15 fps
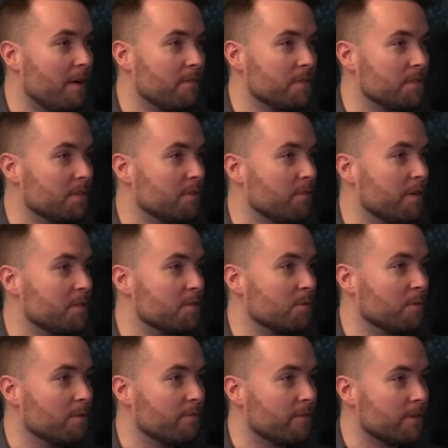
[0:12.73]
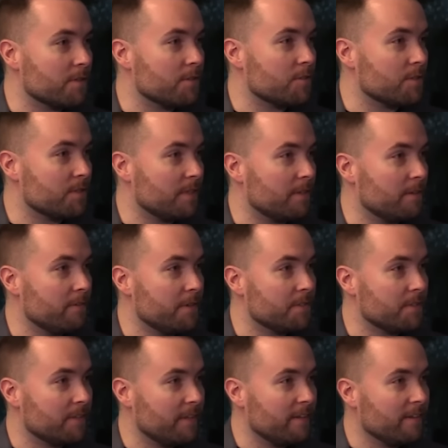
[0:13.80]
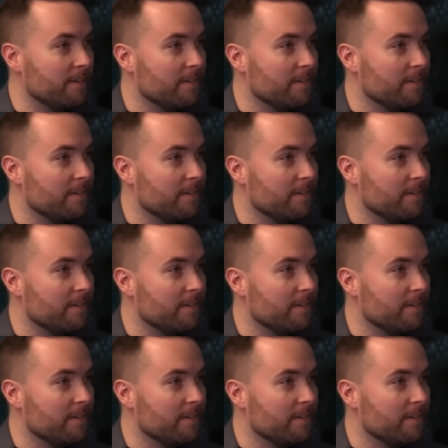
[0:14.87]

obviously the race to World First just ended recently.